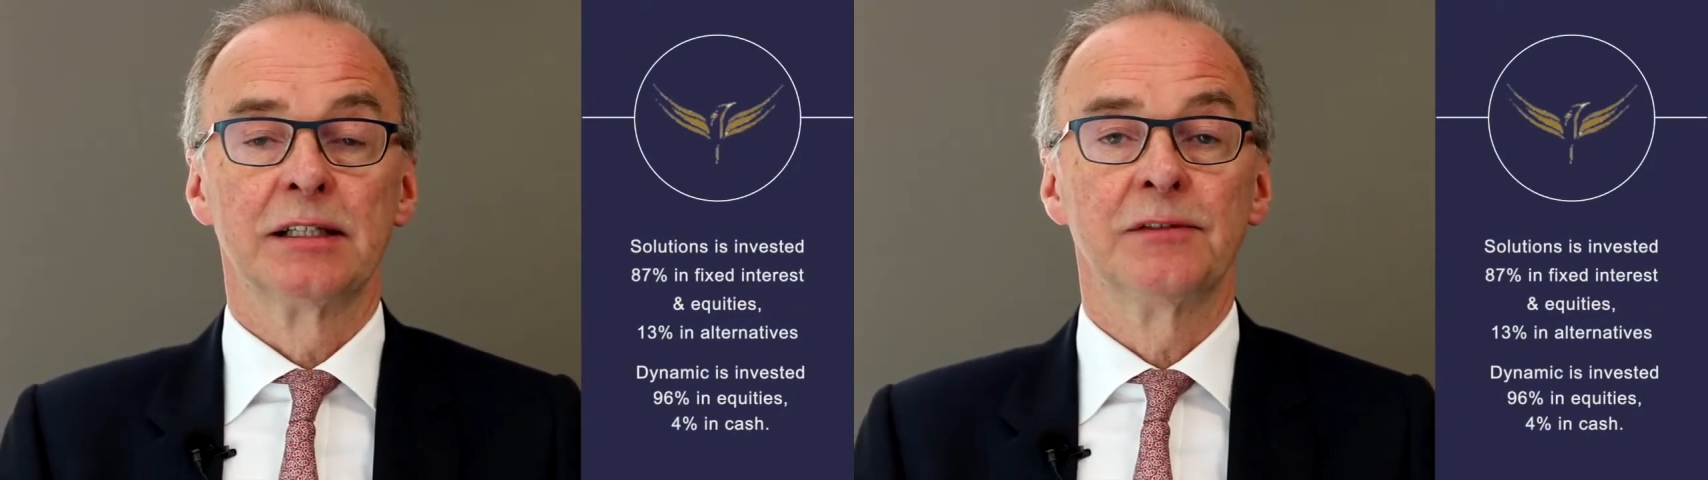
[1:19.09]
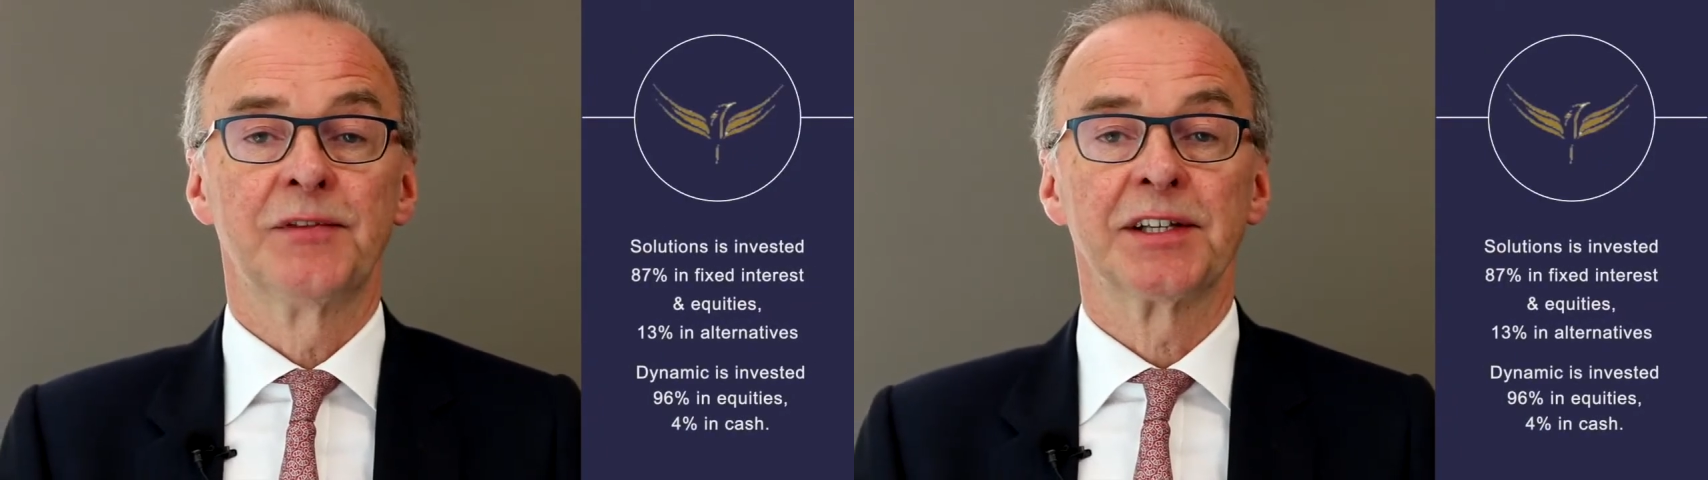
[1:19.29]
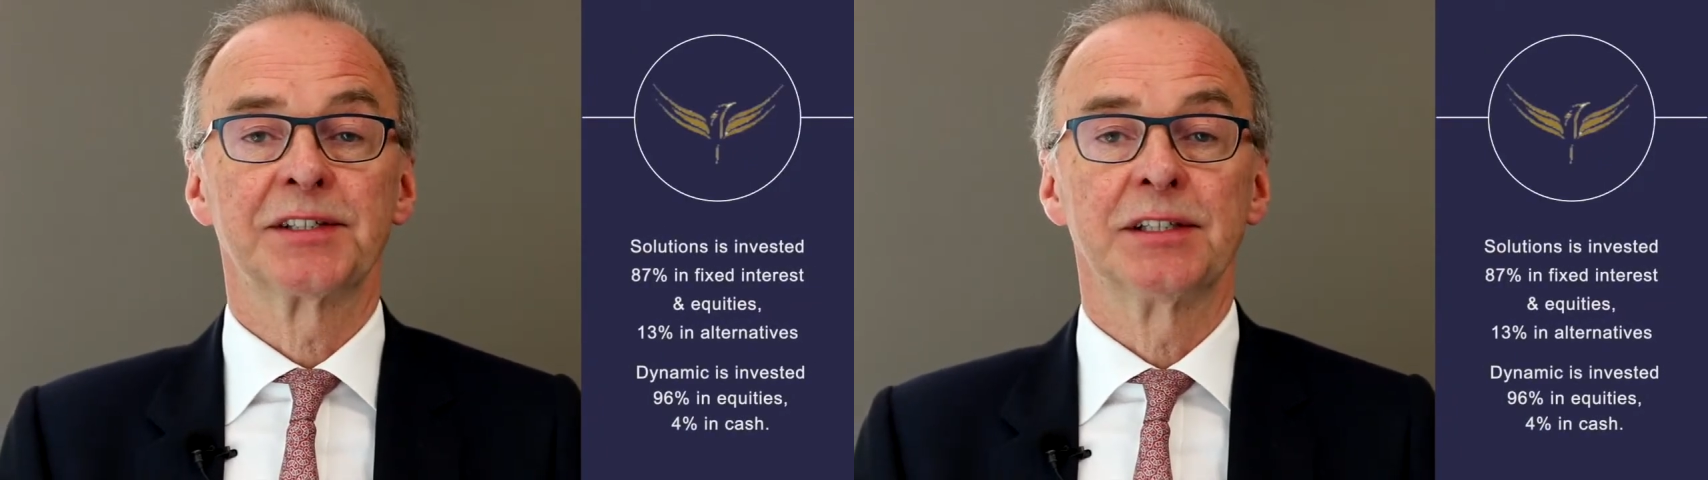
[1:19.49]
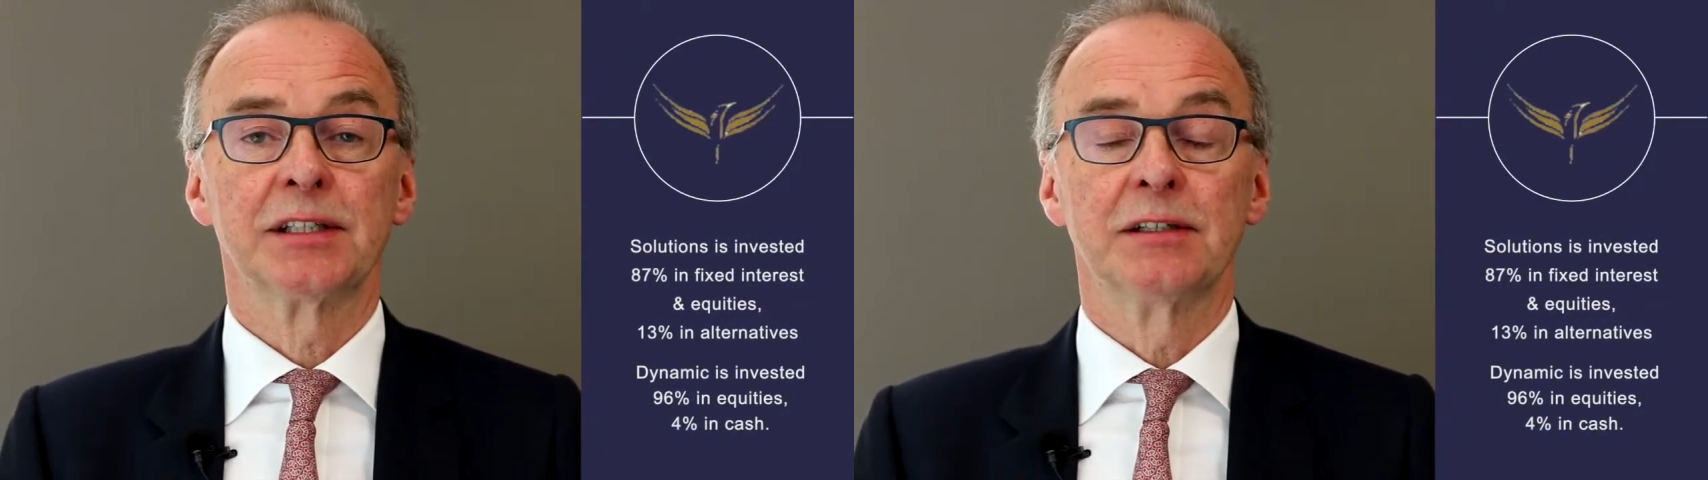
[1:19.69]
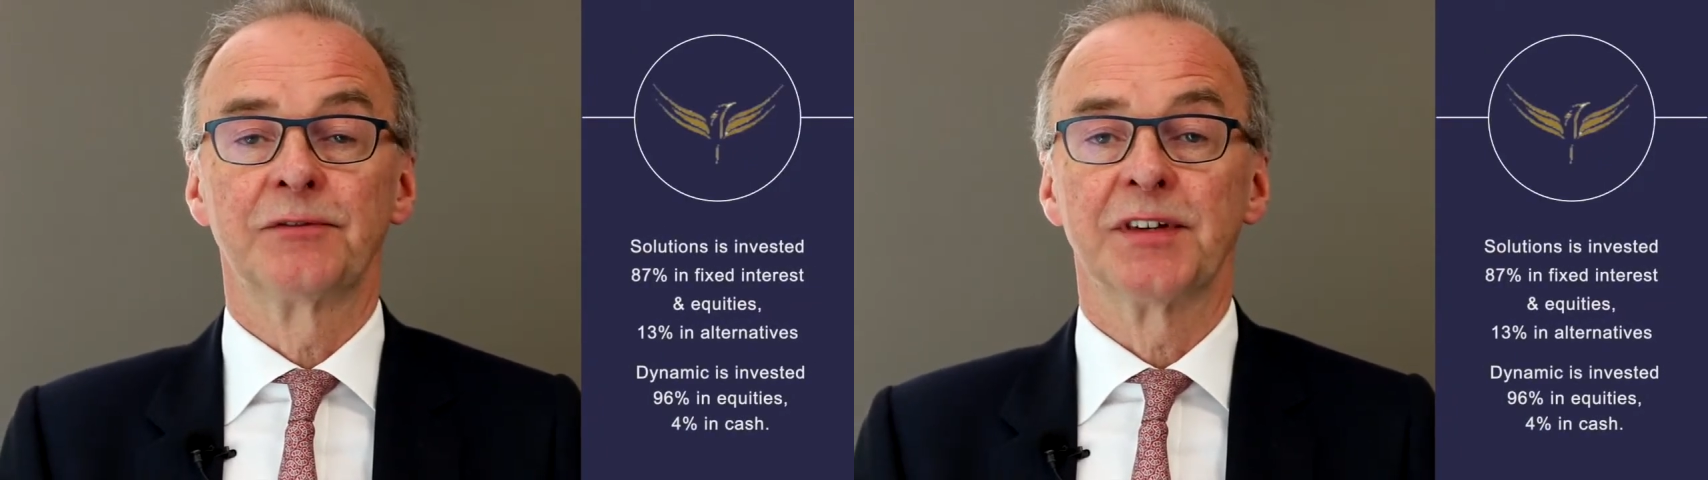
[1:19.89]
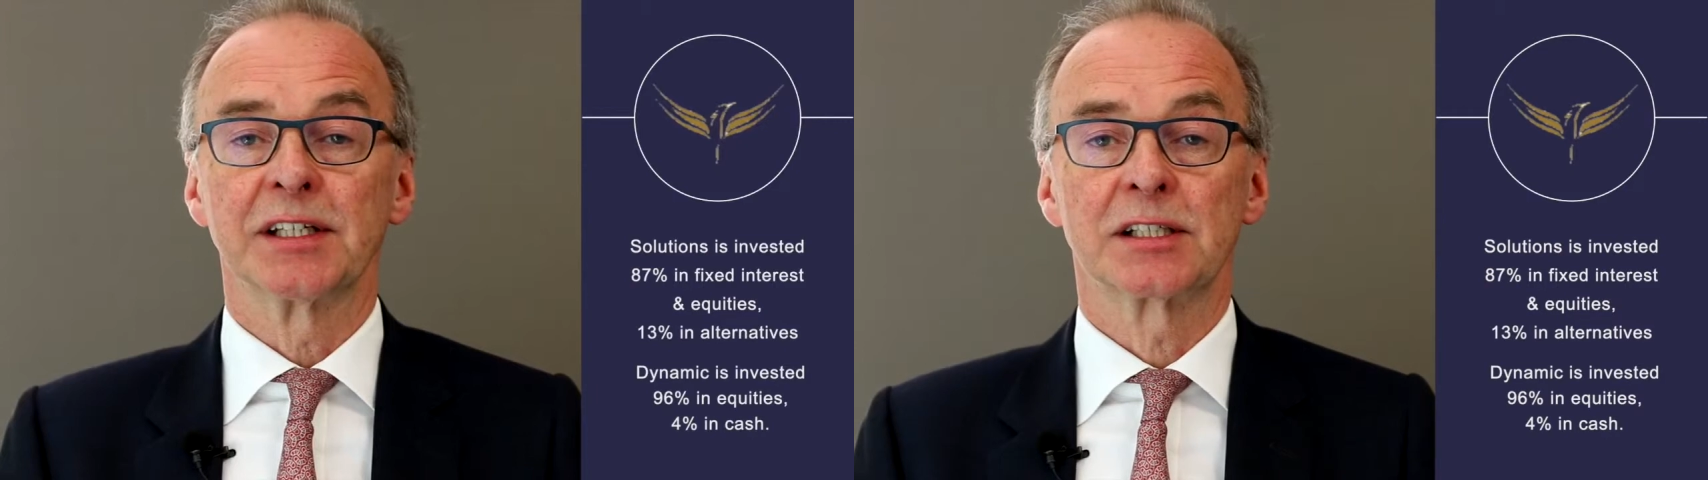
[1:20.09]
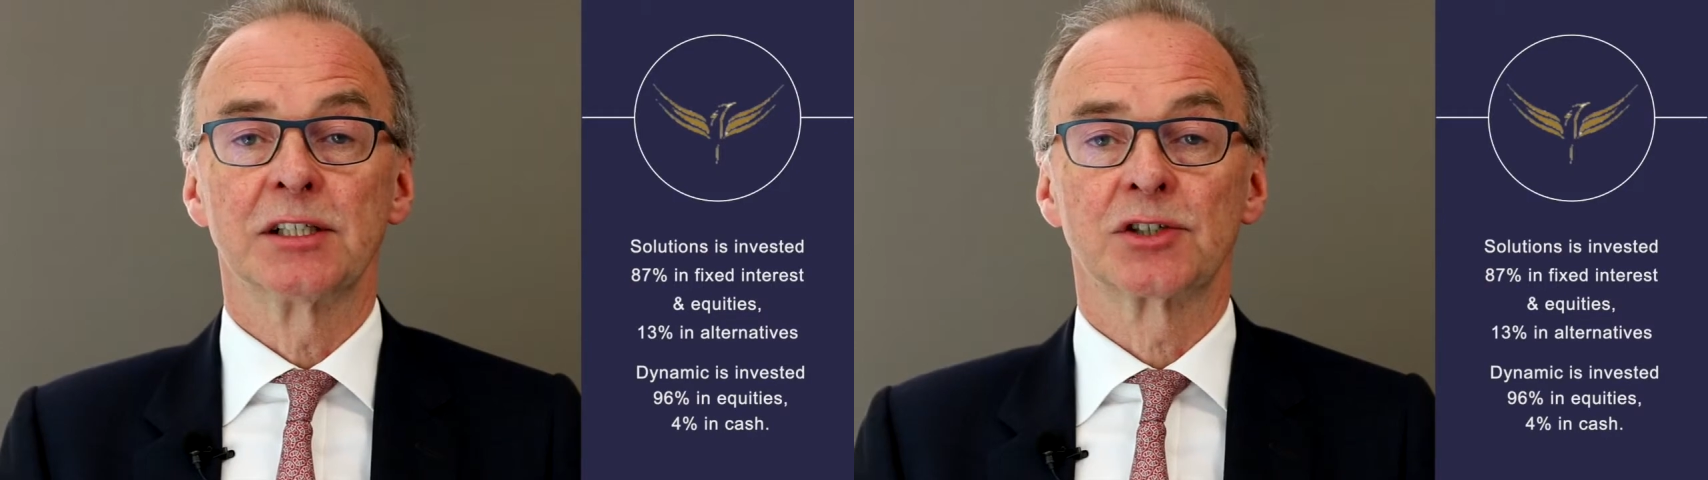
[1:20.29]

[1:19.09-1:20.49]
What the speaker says: invested in fixed